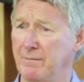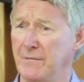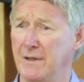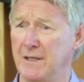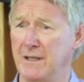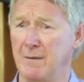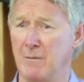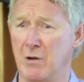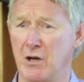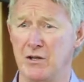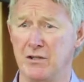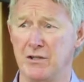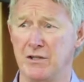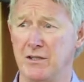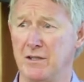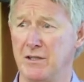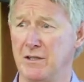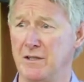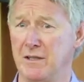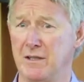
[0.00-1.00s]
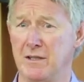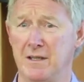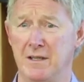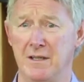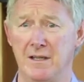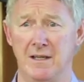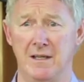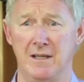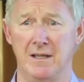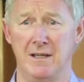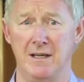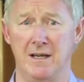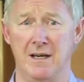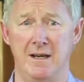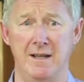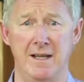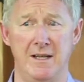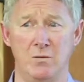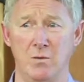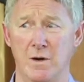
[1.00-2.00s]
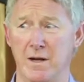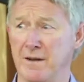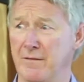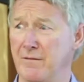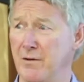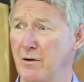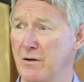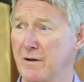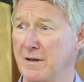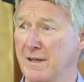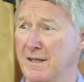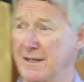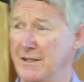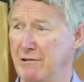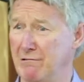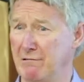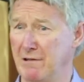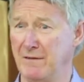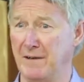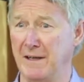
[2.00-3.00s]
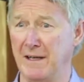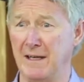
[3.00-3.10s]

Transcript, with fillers: in the most... Oh, that's wonderful. It's terrific.